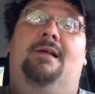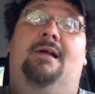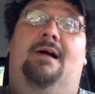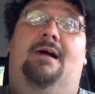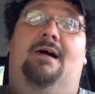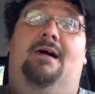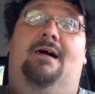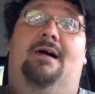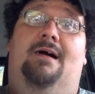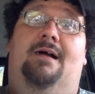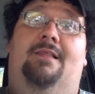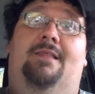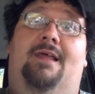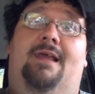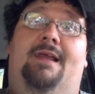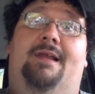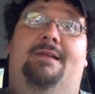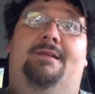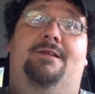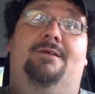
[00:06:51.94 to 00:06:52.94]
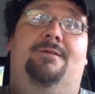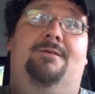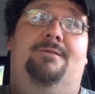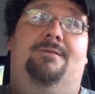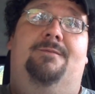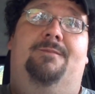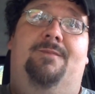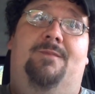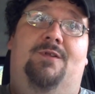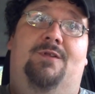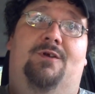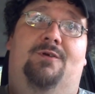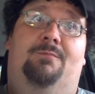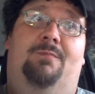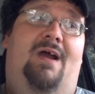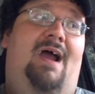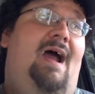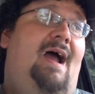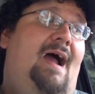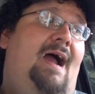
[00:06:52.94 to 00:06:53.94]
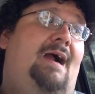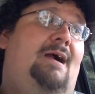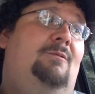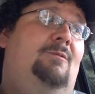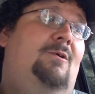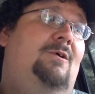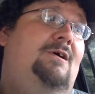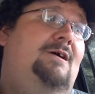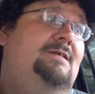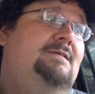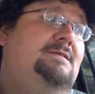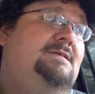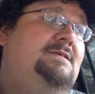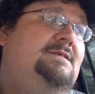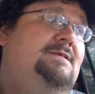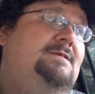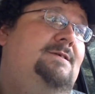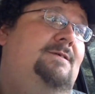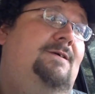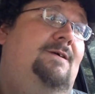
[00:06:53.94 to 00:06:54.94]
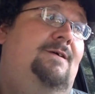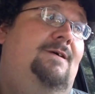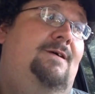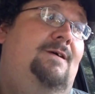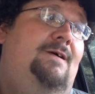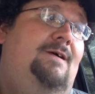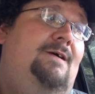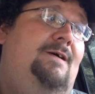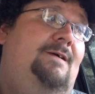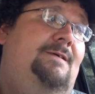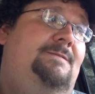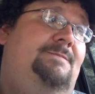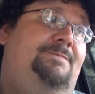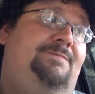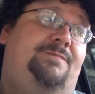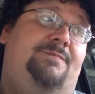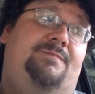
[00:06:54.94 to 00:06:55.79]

They do their back ones, or